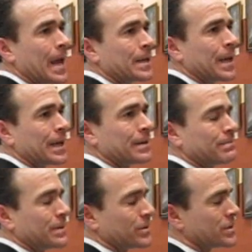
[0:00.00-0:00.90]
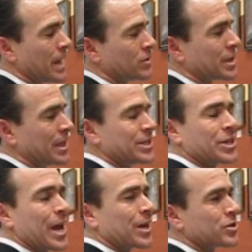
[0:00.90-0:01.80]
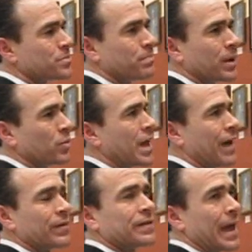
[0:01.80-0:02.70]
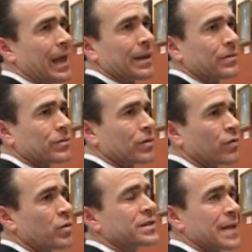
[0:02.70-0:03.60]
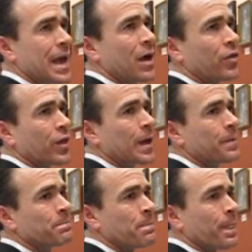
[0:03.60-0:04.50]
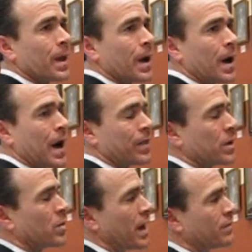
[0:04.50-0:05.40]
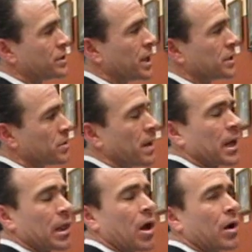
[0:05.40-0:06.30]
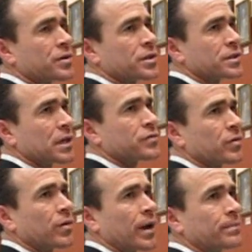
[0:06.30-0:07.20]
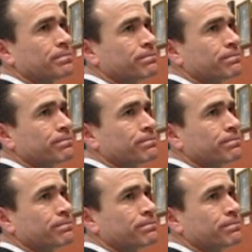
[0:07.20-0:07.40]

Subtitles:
you know, it sounds cliche-ish, but we have the talent. So if we stay healthy, I think we have a chance to make a long, successful run.